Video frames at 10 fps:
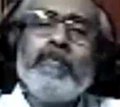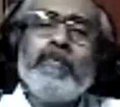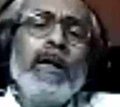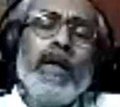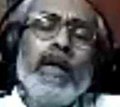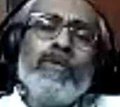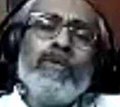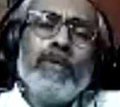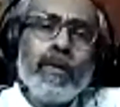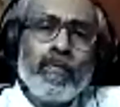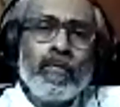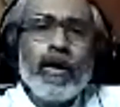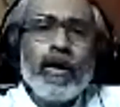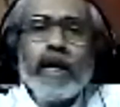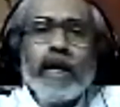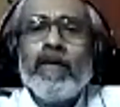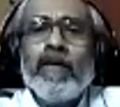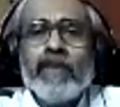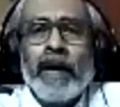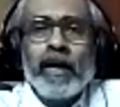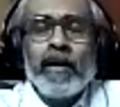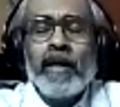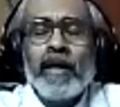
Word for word: into the working of the migrants